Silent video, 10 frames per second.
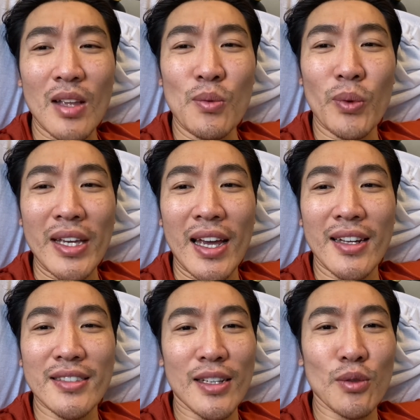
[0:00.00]

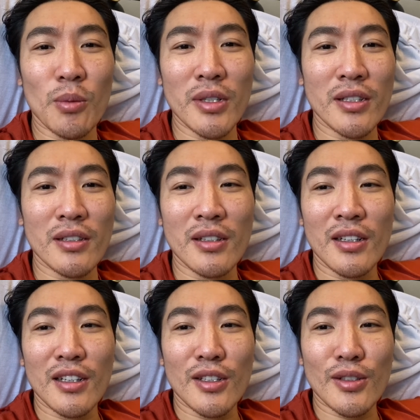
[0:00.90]
Weekends I normally,
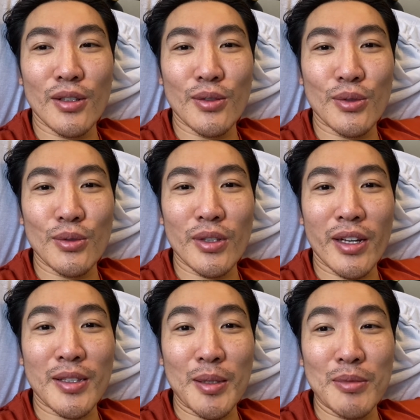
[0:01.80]
do
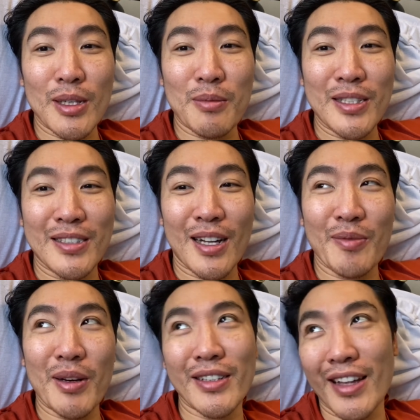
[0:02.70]
like dim sum and stuff,
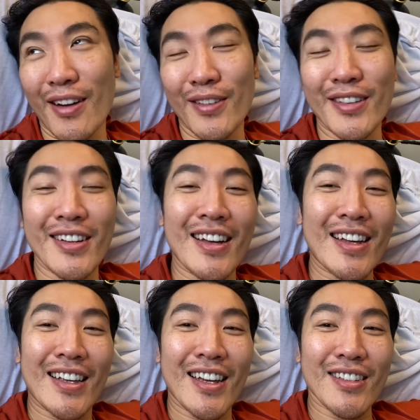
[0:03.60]
but now
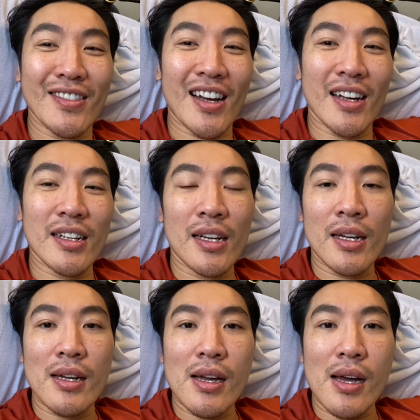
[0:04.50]
can't do that.
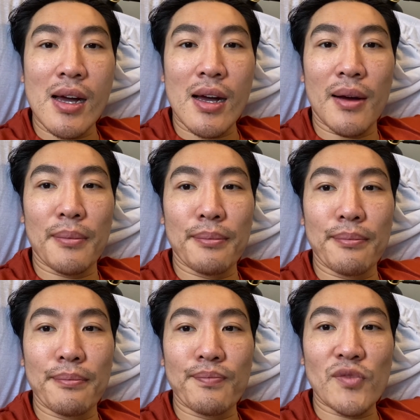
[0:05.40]

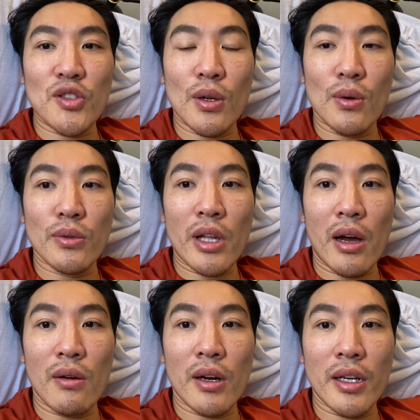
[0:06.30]
So
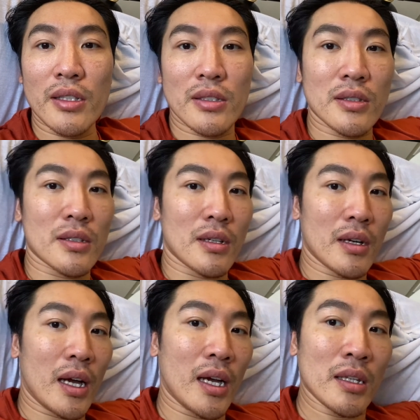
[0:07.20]
now I just
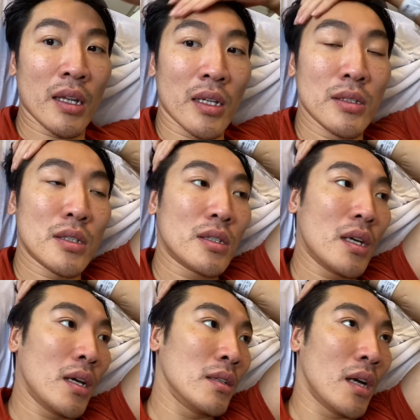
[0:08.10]
had lunch
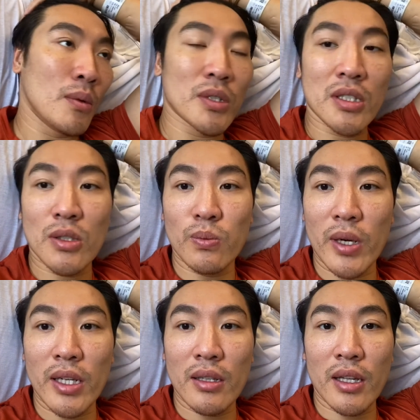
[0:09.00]
and I was
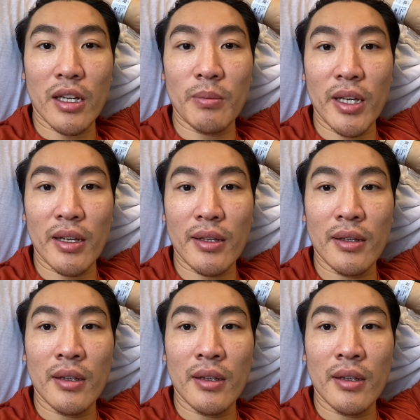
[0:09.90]
sweating like a pig.